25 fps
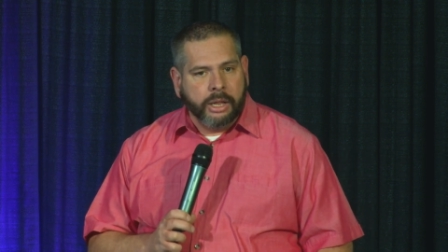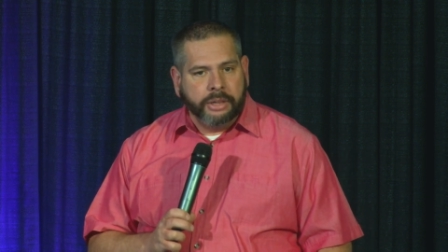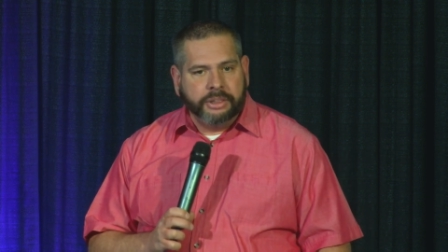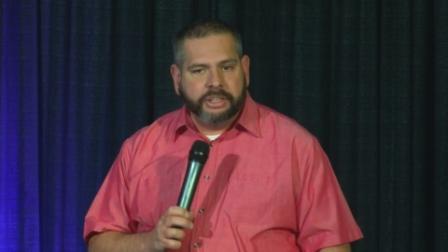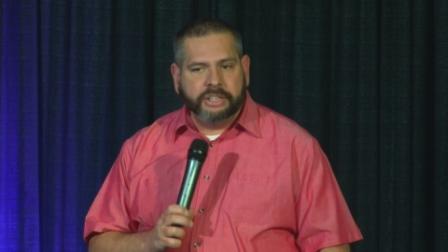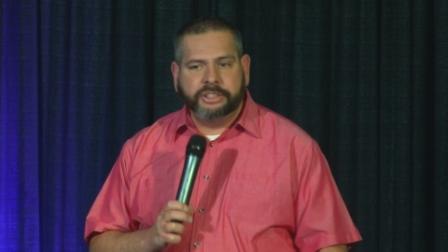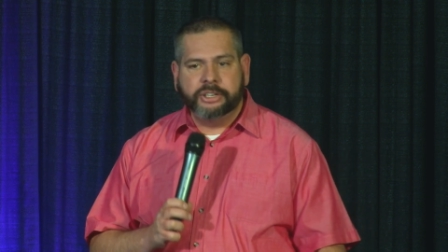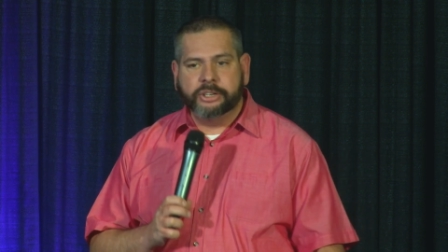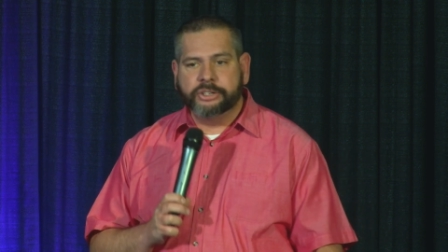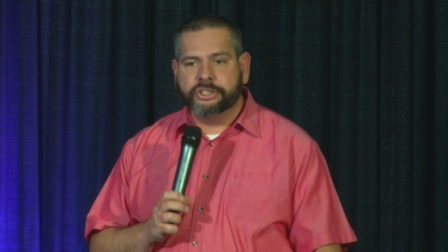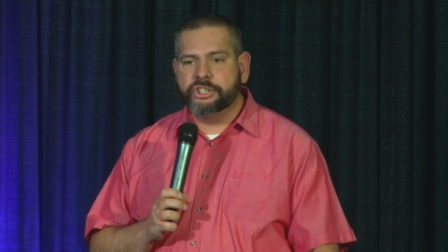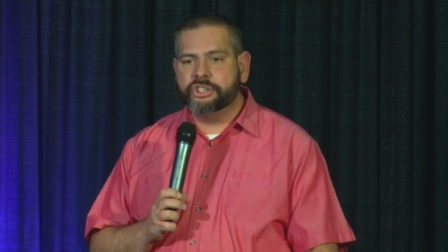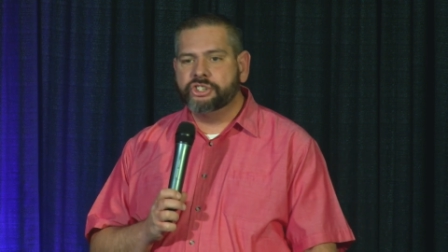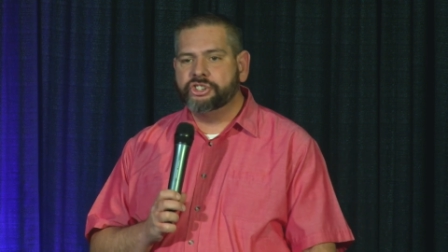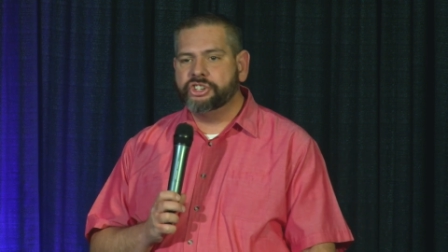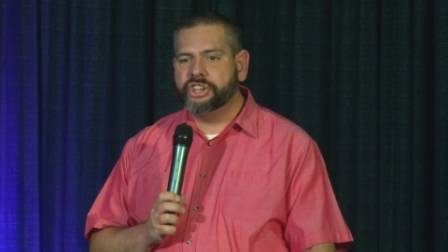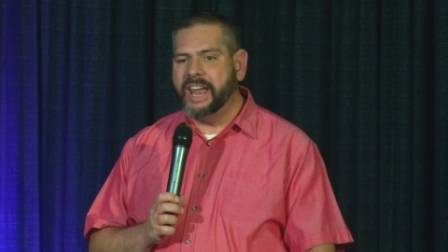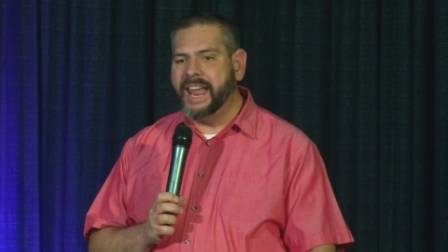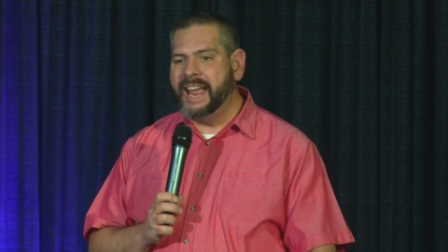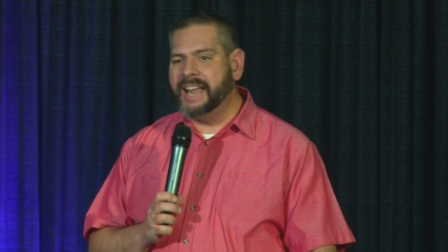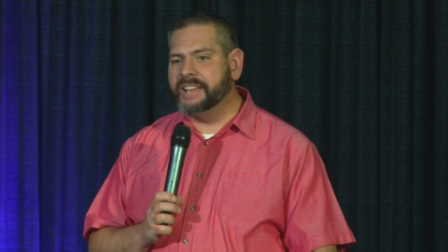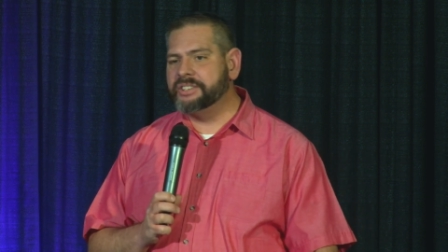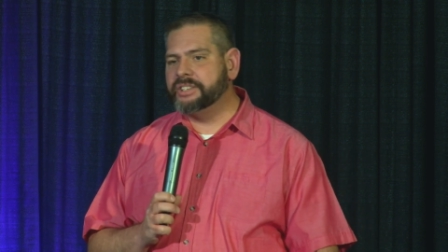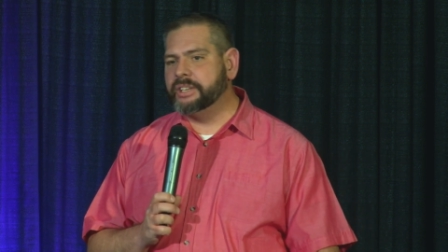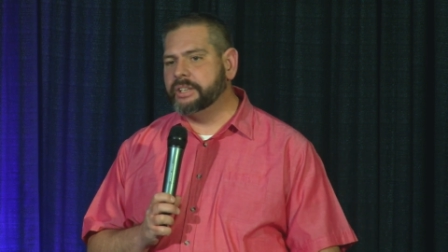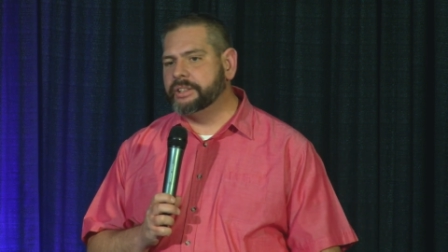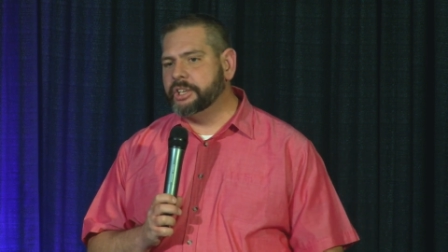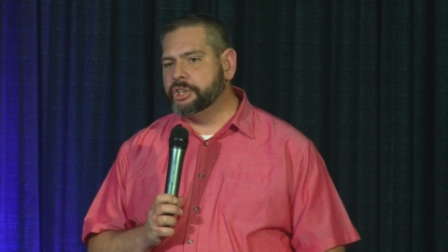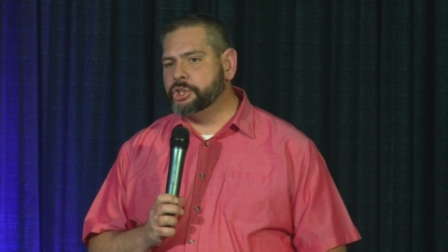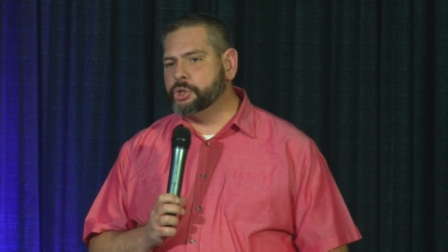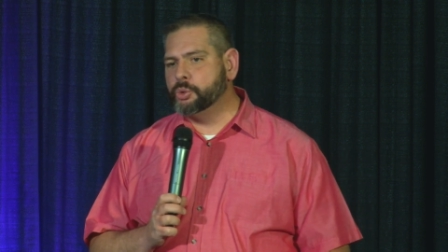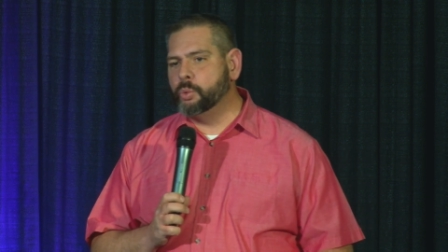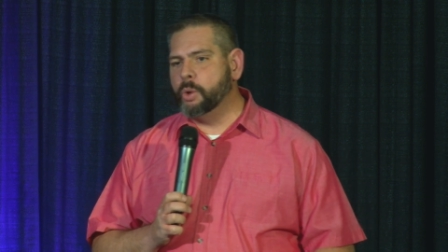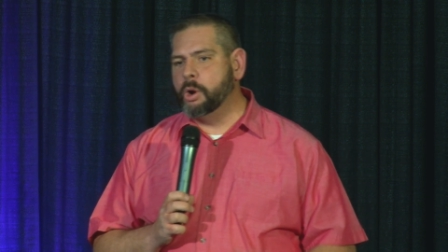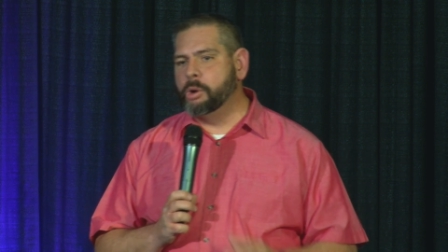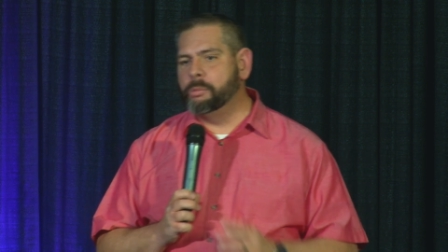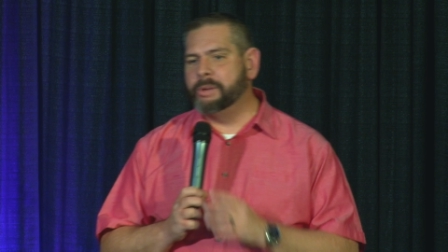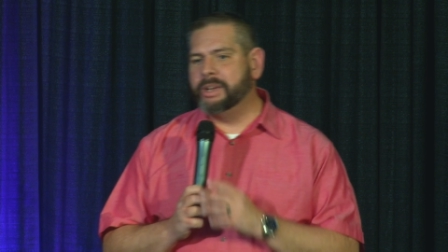that there's a chance that
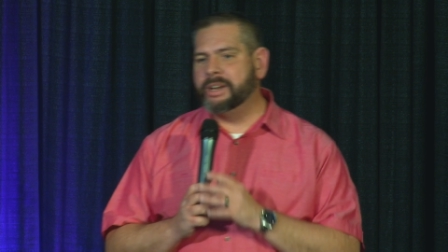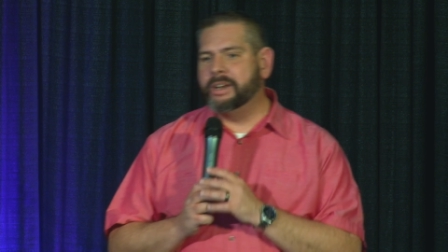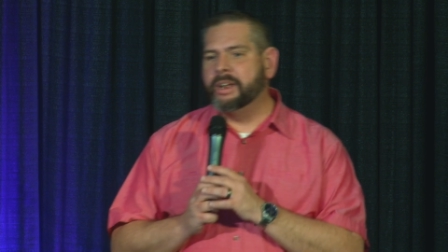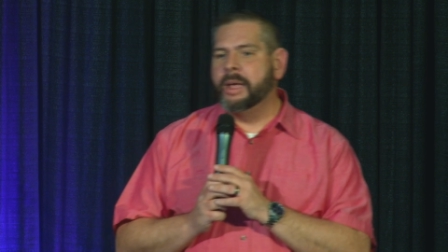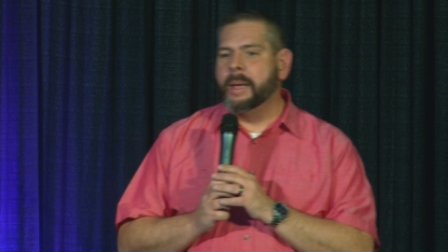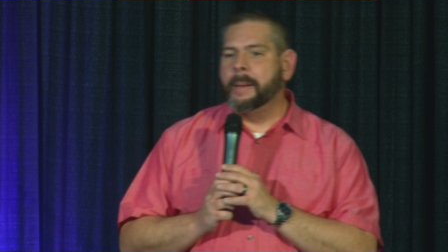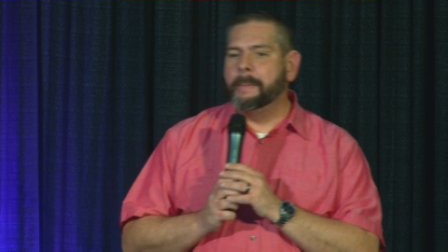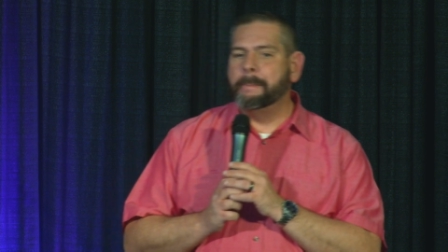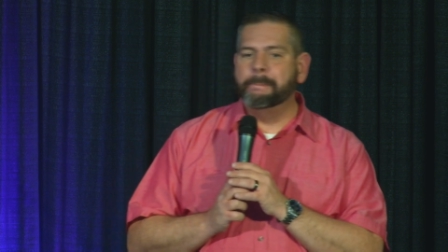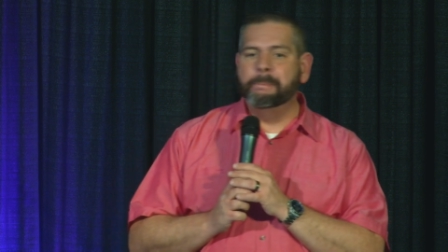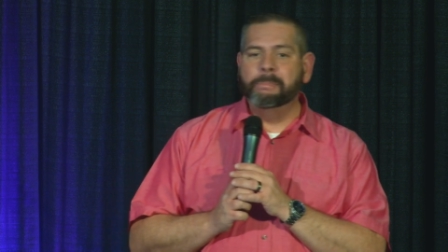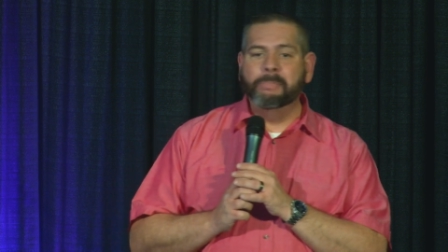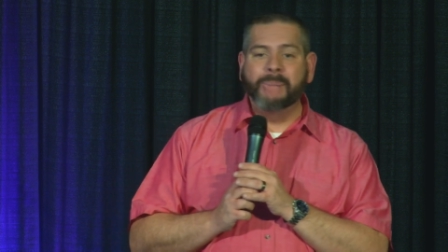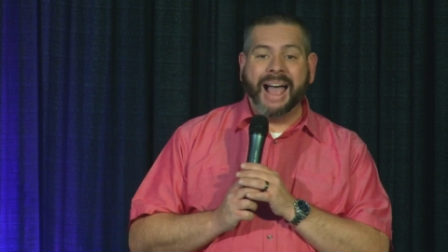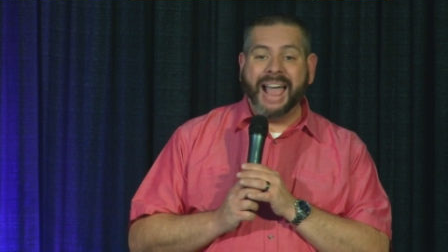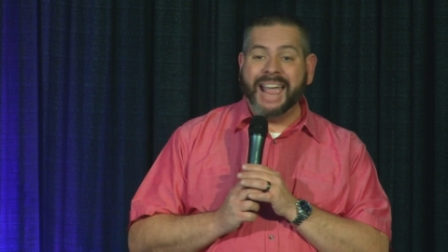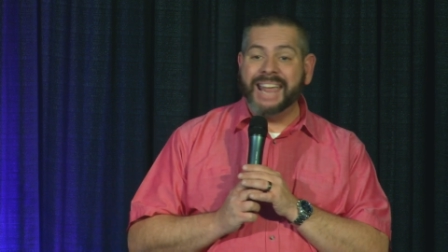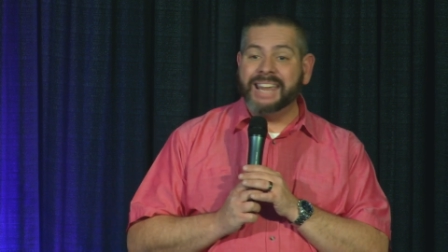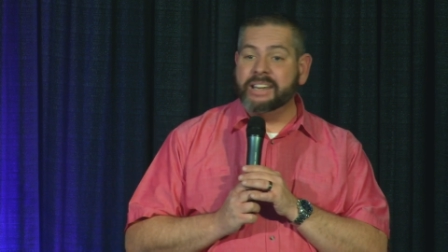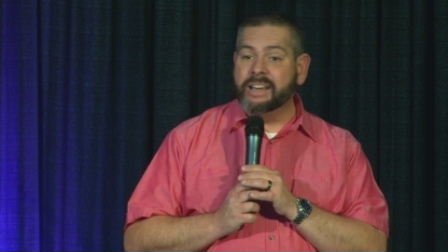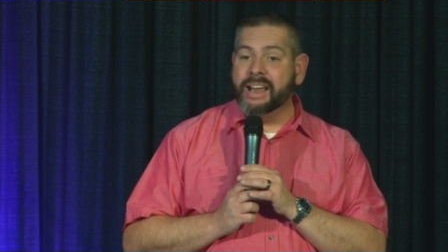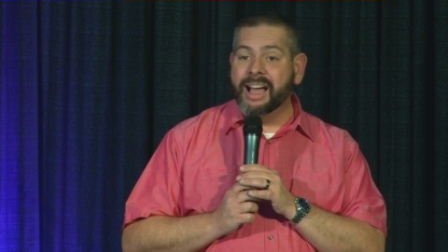this woman might